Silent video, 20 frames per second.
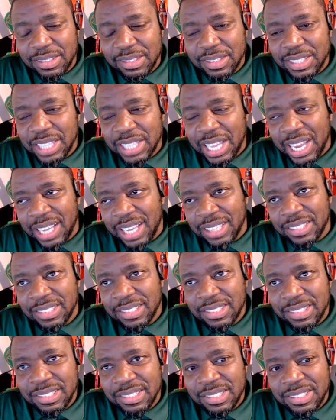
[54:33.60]
Like,
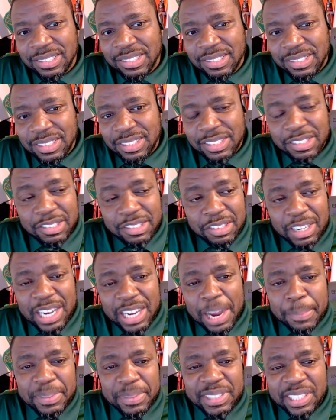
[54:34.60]
your
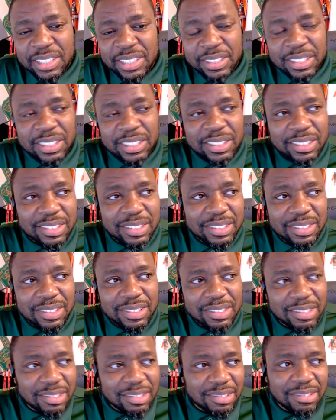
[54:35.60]
competition is
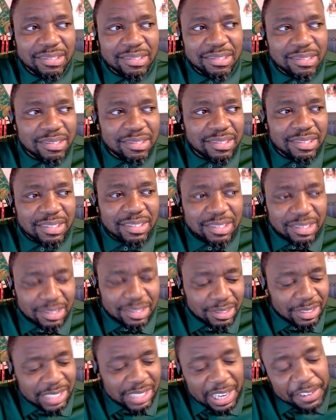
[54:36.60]

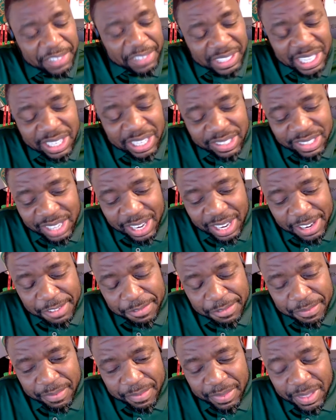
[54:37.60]
South Carolina State,
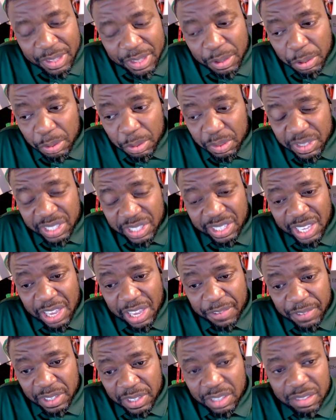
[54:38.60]
who's
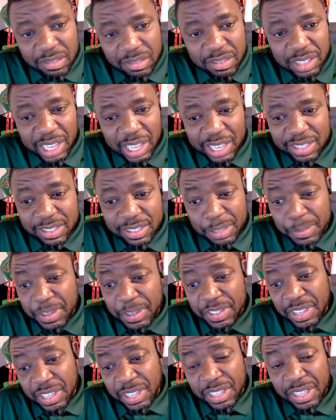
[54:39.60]
iffy. Like, some
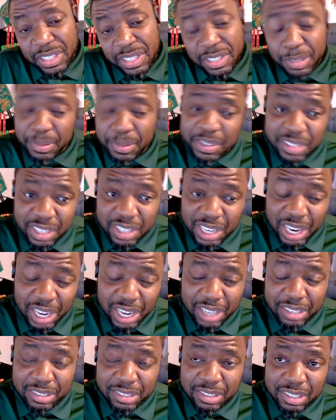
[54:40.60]
years they're good, some years they're
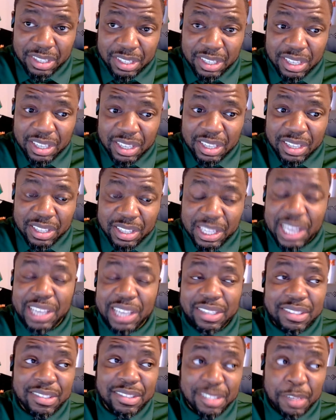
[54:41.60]
not.
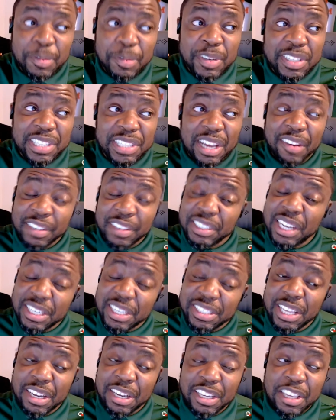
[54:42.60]
Like, some years South Carolina
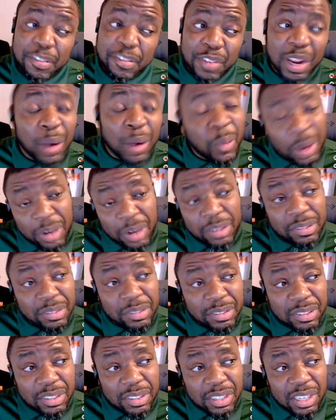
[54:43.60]
State will give you that work.
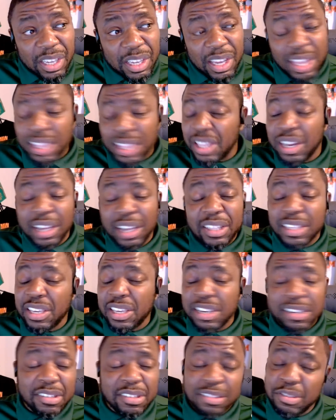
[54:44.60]
Then other
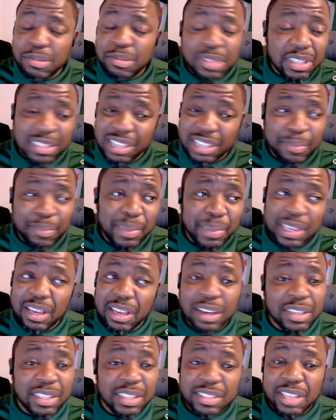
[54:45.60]
years, you just like, man,
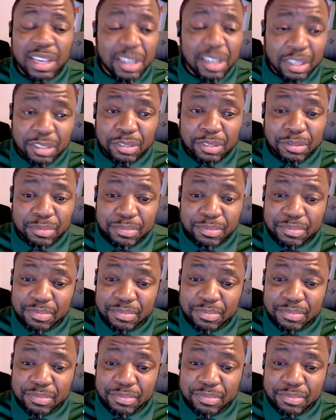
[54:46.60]
y'all could have stayed home.